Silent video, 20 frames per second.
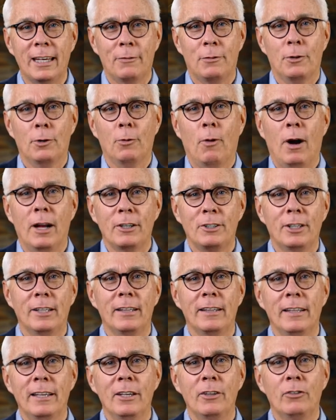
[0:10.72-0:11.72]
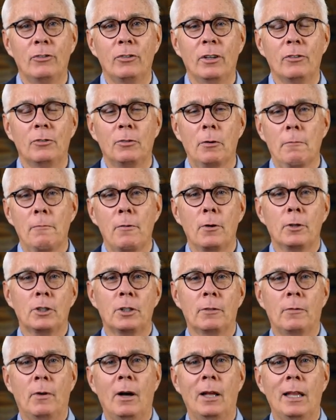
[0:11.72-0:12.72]
if you're watching this. And so
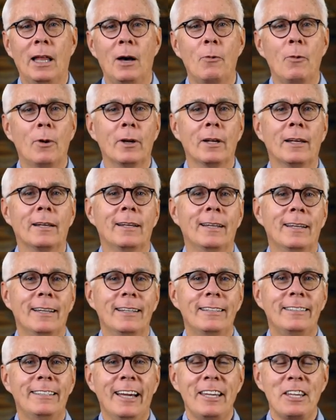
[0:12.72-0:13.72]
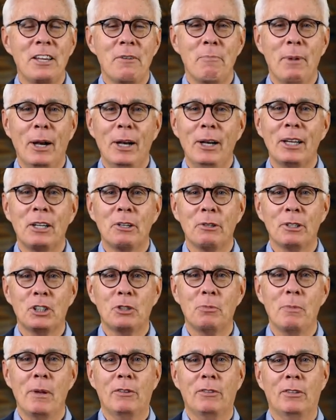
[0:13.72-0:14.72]
first of all, I want to tell you Merry
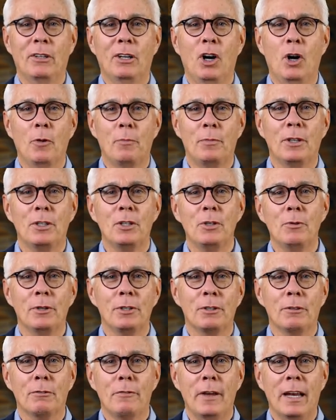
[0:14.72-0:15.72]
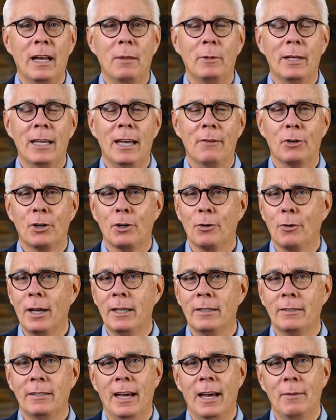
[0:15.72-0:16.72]
Christmas, and I hope that you and your family have a
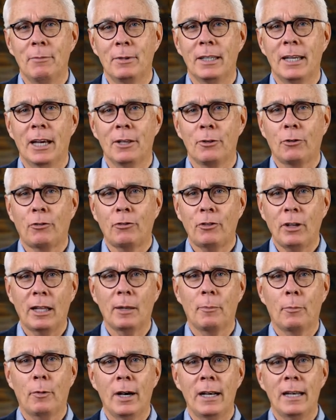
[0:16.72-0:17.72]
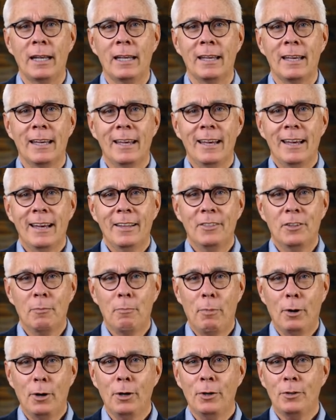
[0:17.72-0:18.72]
great time together celebrating the
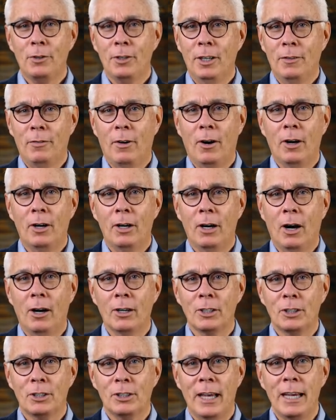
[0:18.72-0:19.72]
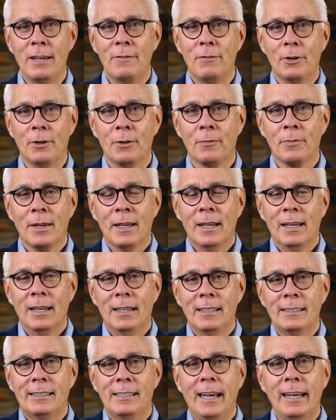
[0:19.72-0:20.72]
birth of our Savior.
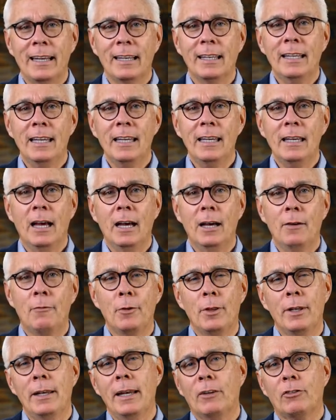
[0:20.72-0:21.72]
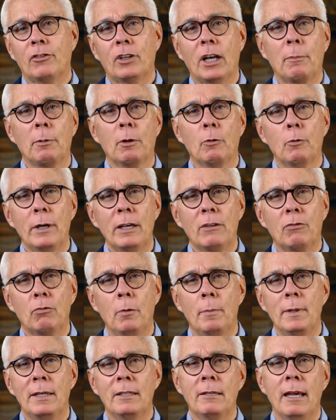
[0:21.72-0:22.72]
Secondly, for the next couple of weeks,
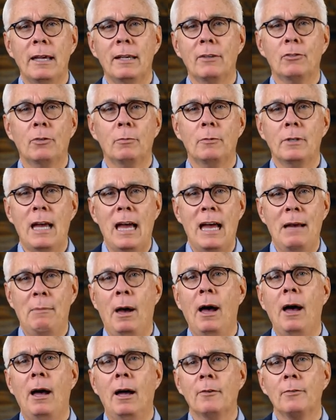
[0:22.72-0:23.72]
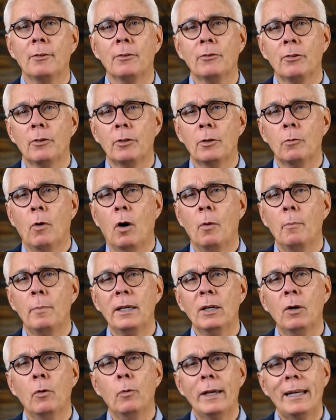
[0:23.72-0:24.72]
we'll be taking some time off. And so there won't
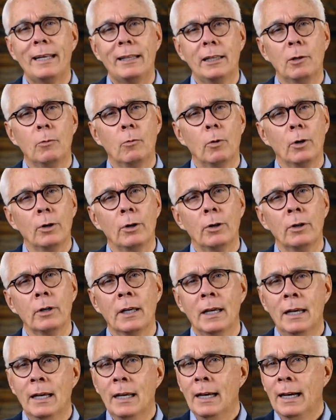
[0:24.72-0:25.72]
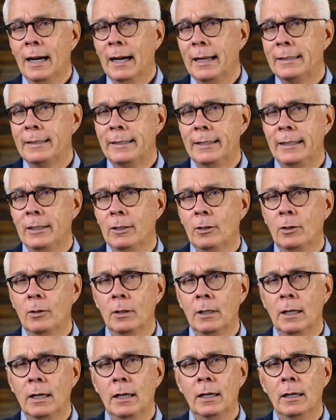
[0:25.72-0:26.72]
be a Weekly Word
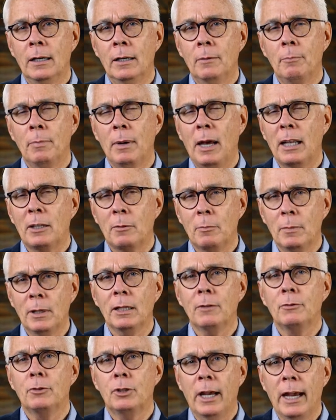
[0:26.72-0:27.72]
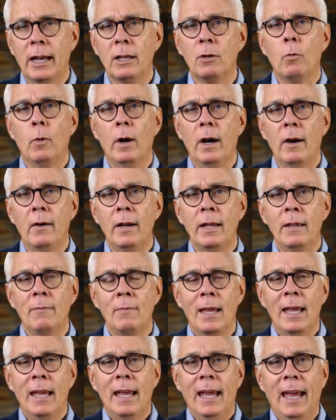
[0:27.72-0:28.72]
until about the middle of January.
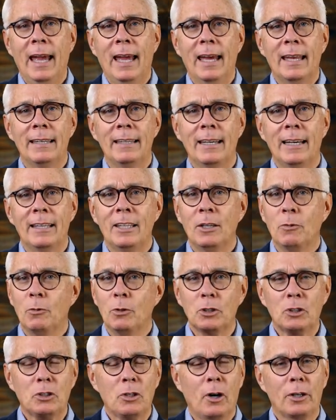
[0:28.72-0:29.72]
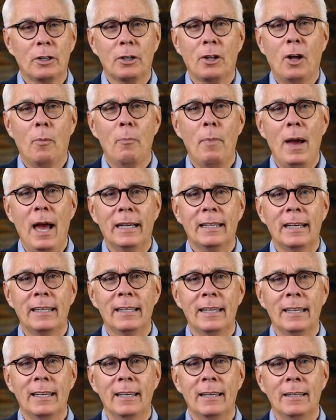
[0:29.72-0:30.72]
And then we'll start it all back
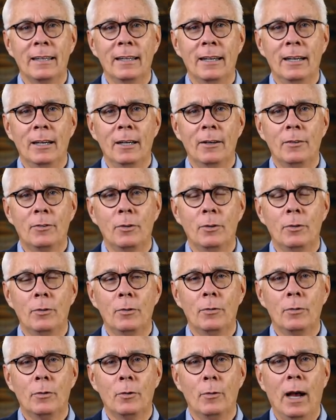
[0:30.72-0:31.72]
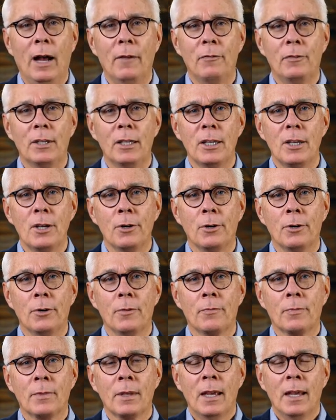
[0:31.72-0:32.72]
again throughout the year.
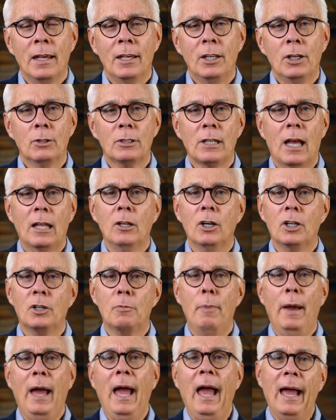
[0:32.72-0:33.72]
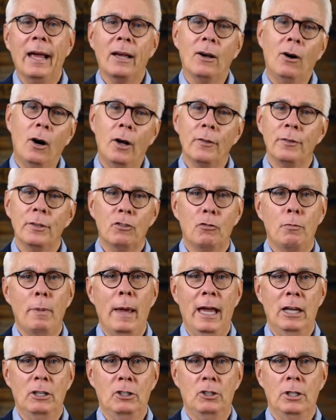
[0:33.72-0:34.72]
You know, as I looked back on this
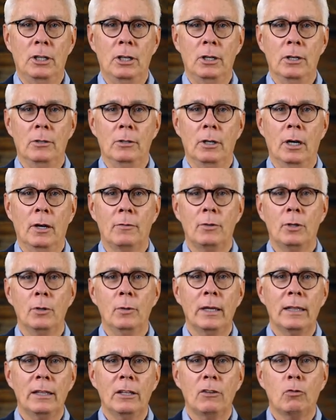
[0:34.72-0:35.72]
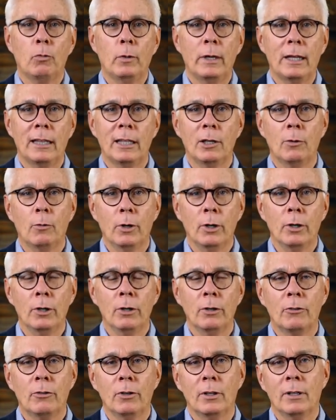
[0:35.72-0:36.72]
past year of doing these Weekly
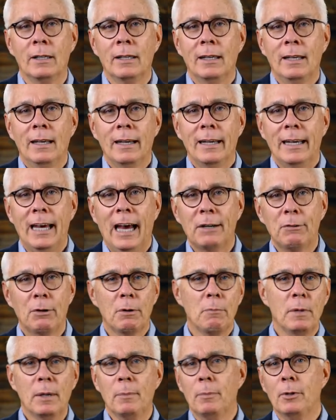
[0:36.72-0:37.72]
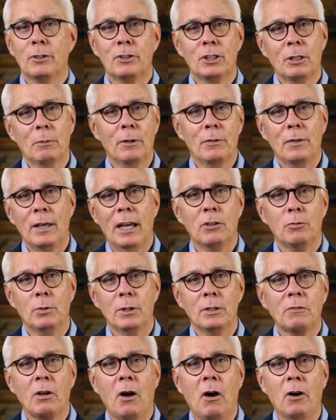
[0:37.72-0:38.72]
Words and kind of remembered some of the things
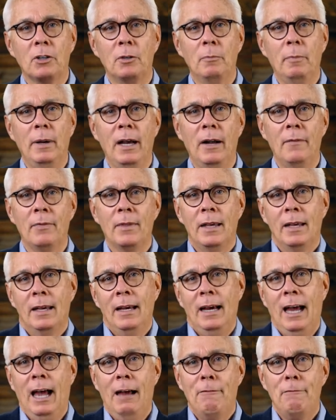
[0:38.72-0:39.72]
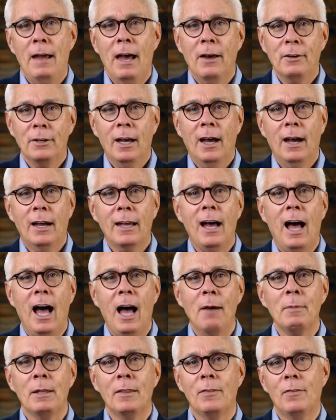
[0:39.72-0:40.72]
we talked about, I found a
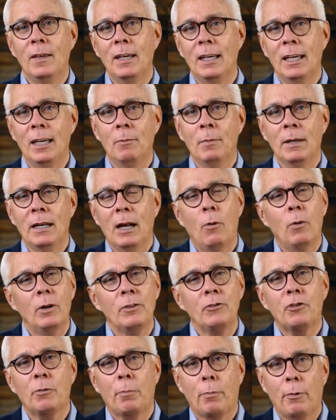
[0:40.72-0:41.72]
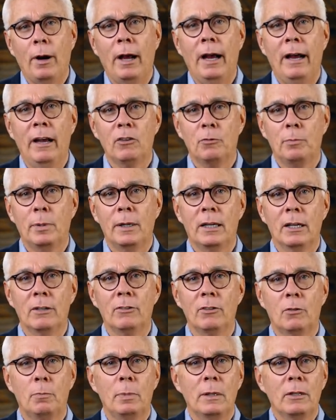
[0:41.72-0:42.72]
common theme, and I wasn't surprised
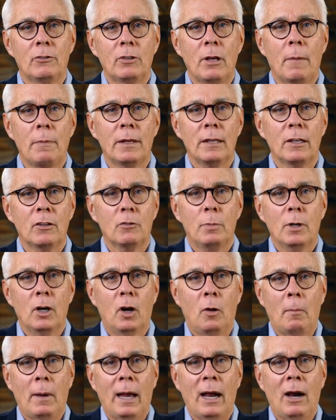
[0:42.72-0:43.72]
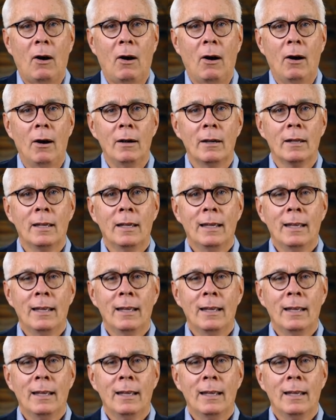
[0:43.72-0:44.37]
because it's been something that's been on my heart